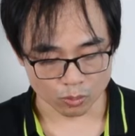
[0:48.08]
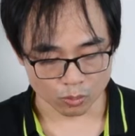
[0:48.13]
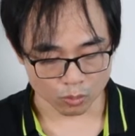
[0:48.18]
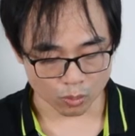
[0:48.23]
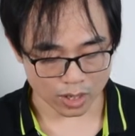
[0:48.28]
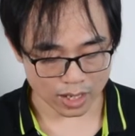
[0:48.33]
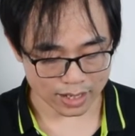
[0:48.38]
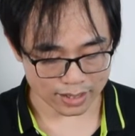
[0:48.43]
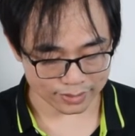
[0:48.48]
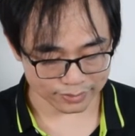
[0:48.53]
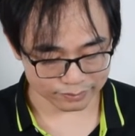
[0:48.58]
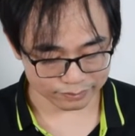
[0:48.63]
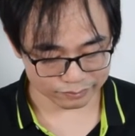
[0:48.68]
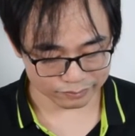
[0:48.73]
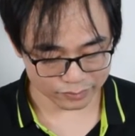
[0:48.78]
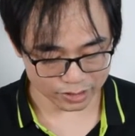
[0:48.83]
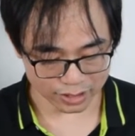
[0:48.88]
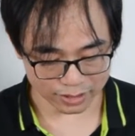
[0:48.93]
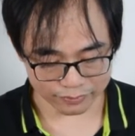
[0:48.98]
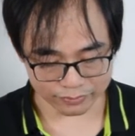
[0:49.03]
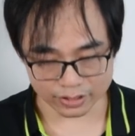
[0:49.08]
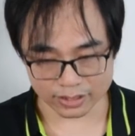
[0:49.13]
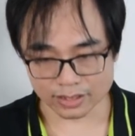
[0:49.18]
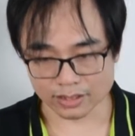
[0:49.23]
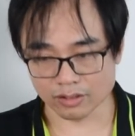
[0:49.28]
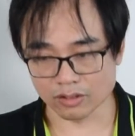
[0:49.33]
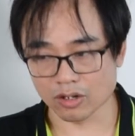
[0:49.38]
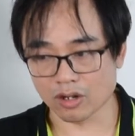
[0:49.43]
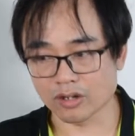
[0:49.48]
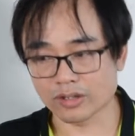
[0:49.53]
Why, if they
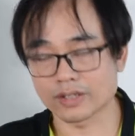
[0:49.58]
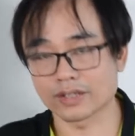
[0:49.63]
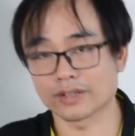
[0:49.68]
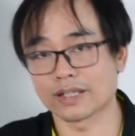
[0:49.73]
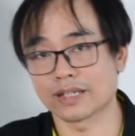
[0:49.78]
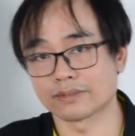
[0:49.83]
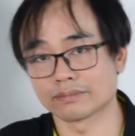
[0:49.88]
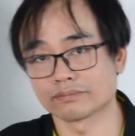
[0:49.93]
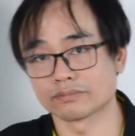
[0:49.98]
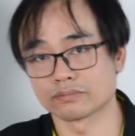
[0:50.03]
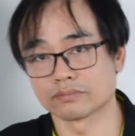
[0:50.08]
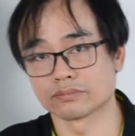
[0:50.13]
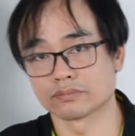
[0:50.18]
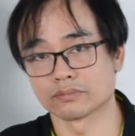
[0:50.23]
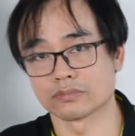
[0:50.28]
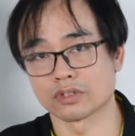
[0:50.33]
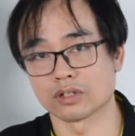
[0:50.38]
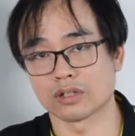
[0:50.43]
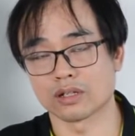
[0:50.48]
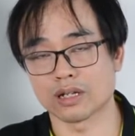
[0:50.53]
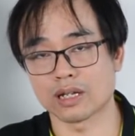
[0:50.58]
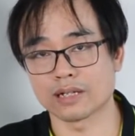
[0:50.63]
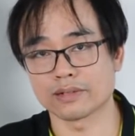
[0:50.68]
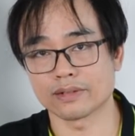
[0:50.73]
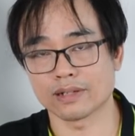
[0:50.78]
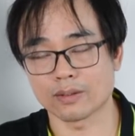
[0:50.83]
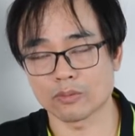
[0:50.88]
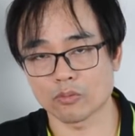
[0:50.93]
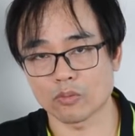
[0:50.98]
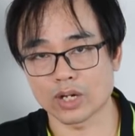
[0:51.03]
are longer than
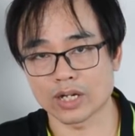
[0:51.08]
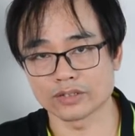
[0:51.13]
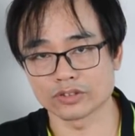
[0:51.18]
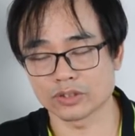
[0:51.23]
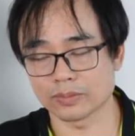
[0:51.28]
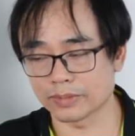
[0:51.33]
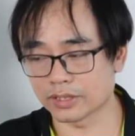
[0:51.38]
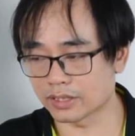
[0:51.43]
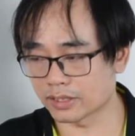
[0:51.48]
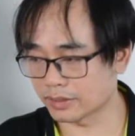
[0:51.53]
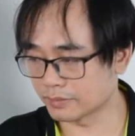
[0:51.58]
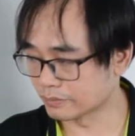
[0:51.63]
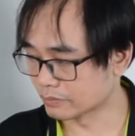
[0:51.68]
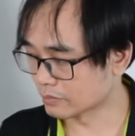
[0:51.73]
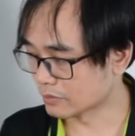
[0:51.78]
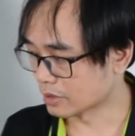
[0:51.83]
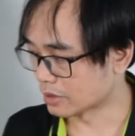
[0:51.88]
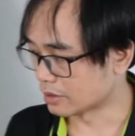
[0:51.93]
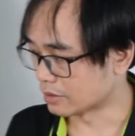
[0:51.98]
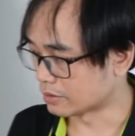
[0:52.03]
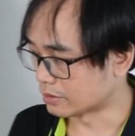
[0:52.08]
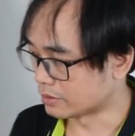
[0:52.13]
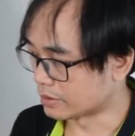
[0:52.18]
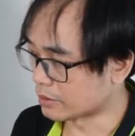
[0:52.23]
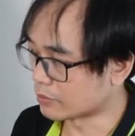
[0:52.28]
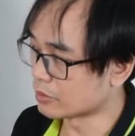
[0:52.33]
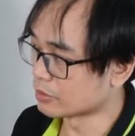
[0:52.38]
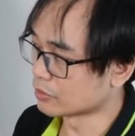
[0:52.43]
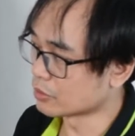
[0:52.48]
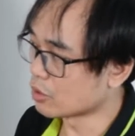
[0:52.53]
100 meter,
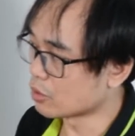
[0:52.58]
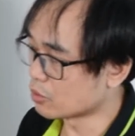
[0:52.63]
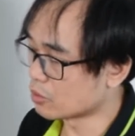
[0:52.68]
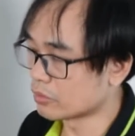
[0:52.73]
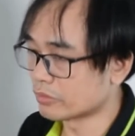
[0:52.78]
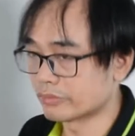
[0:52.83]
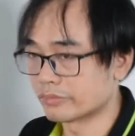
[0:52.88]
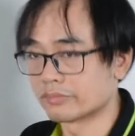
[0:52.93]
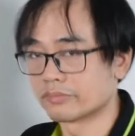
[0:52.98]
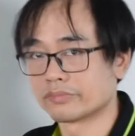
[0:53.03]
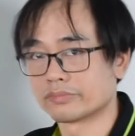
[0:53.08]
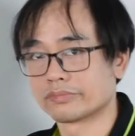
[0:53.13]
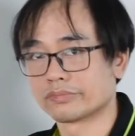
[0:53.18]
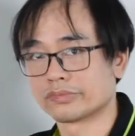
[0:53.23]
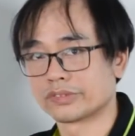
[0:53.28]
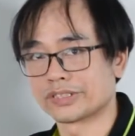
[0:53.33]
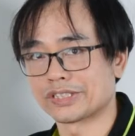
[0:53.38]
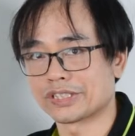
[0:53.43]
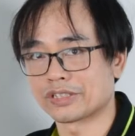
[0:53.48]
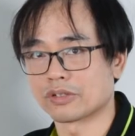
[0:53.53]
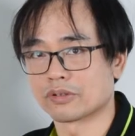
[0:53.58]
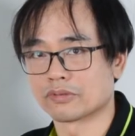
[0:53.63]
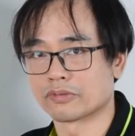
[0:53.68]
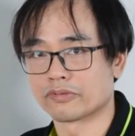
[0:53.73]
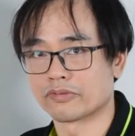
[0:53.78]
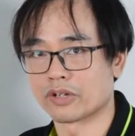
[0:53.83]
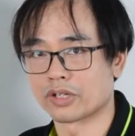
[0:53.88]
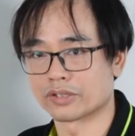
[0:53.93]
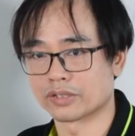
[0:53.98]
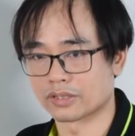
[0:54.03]
there will no signal
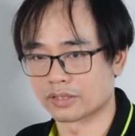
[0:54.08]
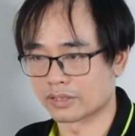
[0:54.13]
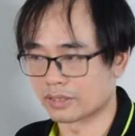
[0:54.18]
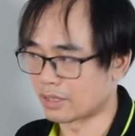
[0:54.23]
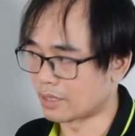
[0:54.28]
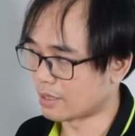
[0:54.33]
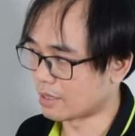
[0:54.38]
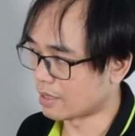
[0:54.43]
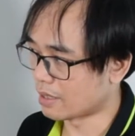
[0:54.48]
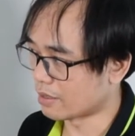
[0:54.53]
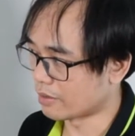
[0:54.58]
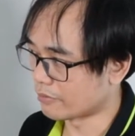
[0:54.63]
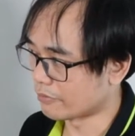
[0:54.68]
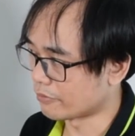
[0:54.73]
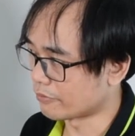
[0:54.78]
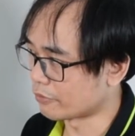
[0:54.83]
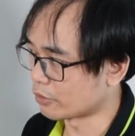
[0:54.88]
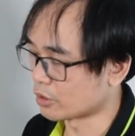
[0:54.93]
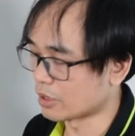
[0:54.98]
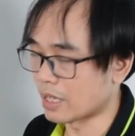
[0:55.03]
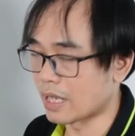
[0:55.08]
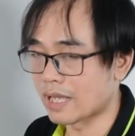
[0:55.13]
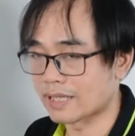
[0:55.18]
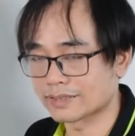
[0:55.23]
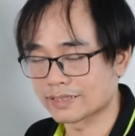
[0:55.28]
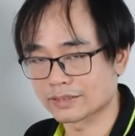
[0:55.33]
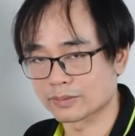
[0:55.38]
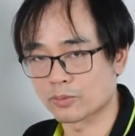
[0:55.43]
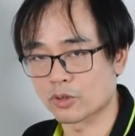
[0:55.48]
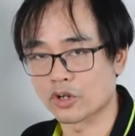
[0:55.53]
from the, for the
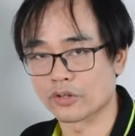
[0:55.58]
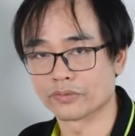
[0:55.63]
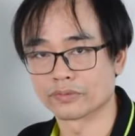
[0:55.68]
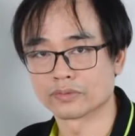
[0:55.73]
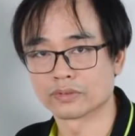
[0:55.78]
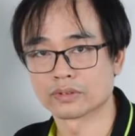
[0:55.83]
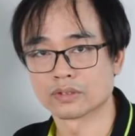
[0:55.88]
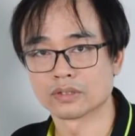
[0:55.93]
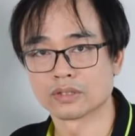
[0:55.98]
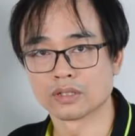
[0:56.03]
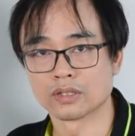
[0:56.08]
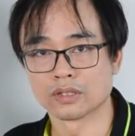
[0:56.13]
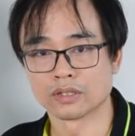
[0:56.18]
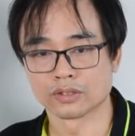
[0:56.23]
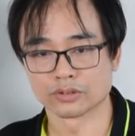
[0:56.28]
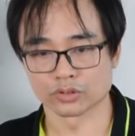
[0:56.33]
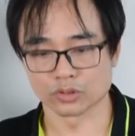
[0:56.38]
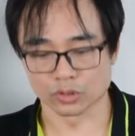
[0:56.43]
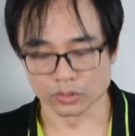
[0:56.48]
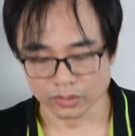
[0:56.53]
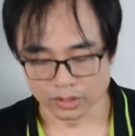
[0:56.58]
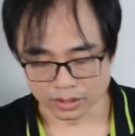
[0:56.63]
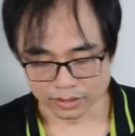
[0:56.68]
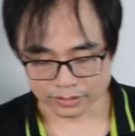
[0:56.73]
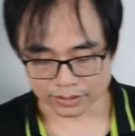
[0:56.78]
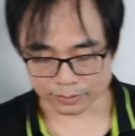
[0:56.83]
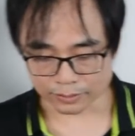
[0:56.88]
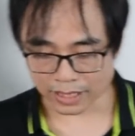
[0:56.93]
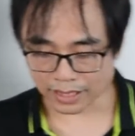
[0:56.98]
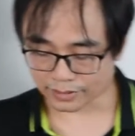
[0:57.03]
access point. So
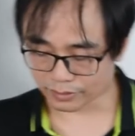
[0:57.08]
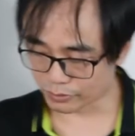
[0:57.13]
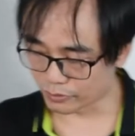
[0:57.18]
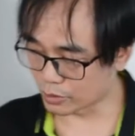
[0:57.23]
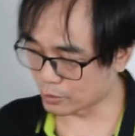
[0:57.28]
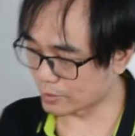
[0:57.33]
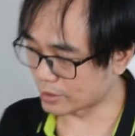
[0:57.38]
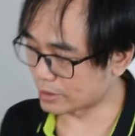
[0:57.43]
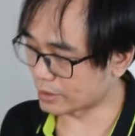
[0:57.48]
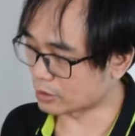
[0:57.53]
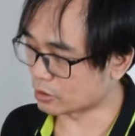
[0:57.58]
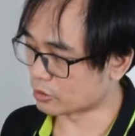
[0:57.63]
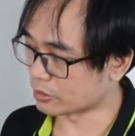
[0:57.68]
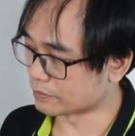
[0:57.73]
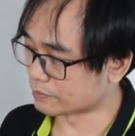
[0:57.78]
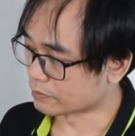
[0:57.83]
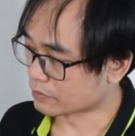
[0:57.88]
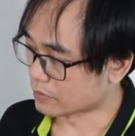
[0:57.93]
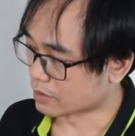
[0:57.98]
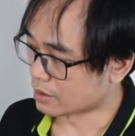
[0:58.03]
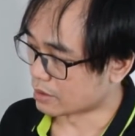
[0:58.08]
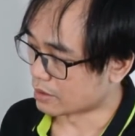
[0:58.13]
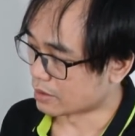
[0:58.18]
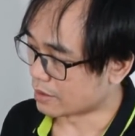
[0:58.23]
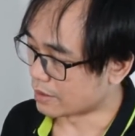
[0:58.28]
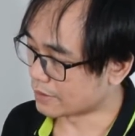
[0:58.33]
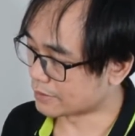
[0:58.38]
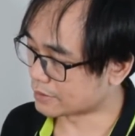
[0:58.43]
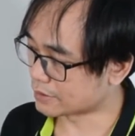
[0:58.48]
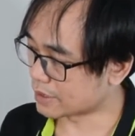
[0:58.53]
sometimes we may need to
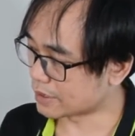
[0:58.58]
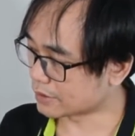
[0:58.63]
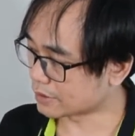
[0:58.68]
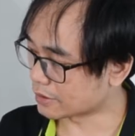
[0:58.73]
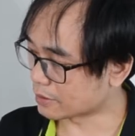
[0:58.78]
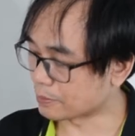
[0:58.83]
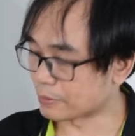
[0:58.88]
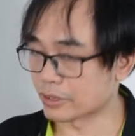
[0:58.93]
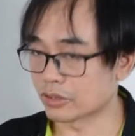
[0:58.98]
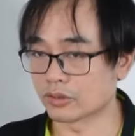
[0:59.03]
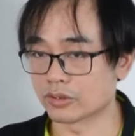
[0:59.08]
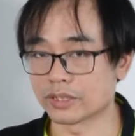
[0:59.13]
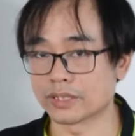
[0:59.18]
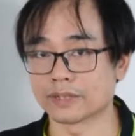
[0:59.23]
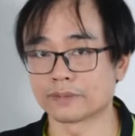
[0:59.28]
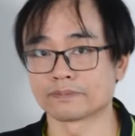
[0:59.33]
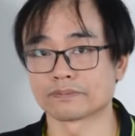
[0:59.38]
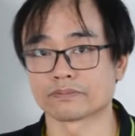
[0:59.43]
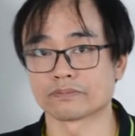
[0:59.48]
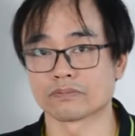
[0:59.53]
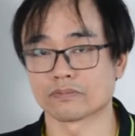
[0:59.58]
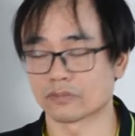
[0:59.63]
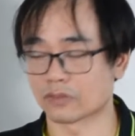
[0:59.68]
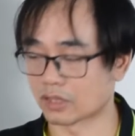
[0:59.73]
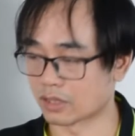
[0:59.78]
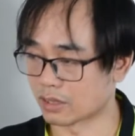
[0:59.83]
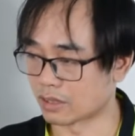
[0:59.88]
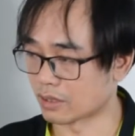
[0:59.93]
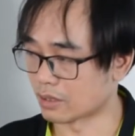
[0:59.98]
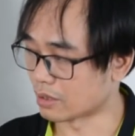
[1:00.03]
extend the PoE,
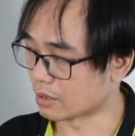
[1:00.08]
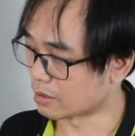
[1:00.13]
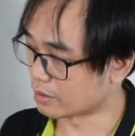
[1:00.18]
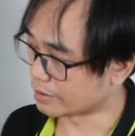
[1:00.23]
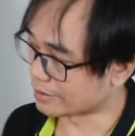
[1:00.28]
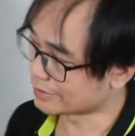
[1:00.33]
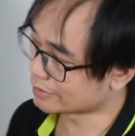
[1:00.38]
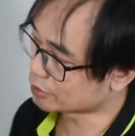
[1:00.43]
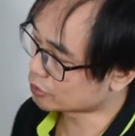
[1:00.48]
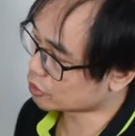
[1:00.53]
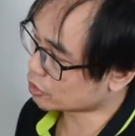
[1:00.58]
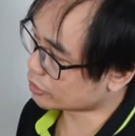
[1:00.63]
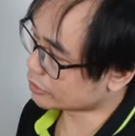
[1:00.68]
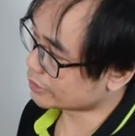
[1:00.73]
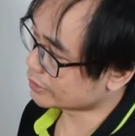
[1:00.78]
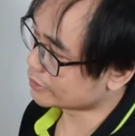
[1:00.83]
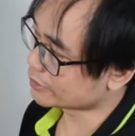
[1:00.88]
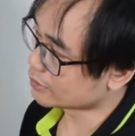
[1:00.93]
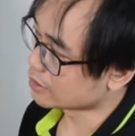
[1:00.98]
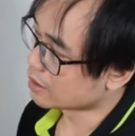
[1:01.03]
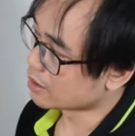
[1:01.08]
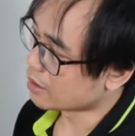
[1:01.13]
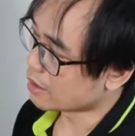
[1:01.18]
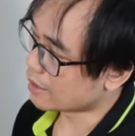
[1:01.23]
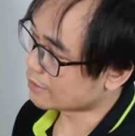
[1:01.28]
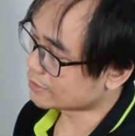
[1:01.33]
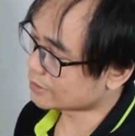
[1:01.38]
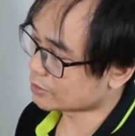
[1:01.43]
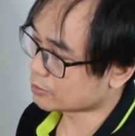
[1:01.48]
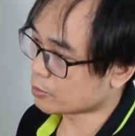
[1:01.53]
install this
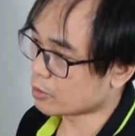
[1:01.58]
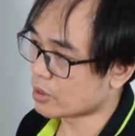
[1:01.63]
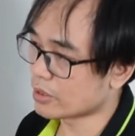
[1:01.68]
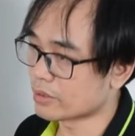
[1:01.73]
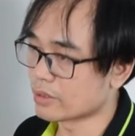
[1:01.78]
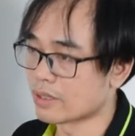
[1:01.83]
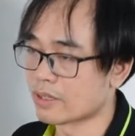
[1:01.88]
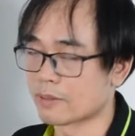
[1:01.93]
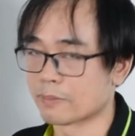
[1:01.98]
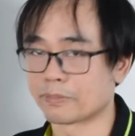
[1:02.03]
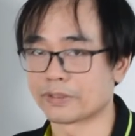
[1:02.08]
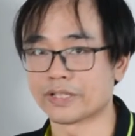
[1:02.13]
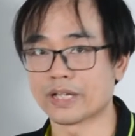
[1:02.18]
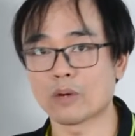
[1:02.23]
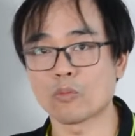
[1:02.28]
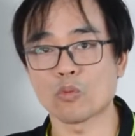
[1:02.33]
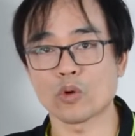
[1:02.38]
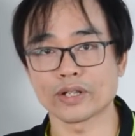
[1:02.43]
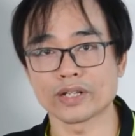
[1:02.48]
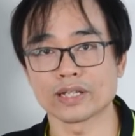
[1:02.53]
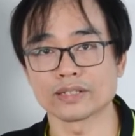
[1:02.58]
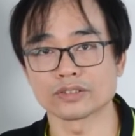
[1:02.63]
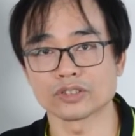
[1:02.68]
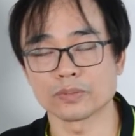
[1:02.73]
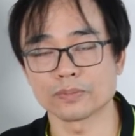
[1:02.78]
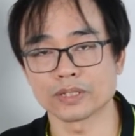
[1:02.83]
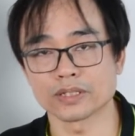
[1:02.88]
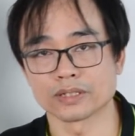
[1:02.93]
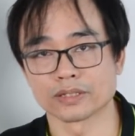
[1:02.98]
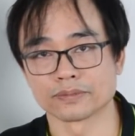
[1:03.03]
access point beyond
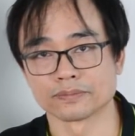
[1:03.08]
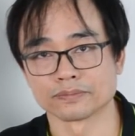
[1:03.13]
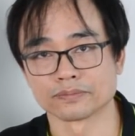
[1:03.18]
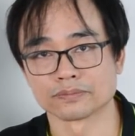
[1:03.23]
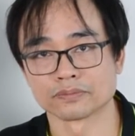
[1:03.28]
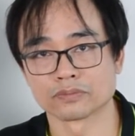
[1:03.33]
100 meter.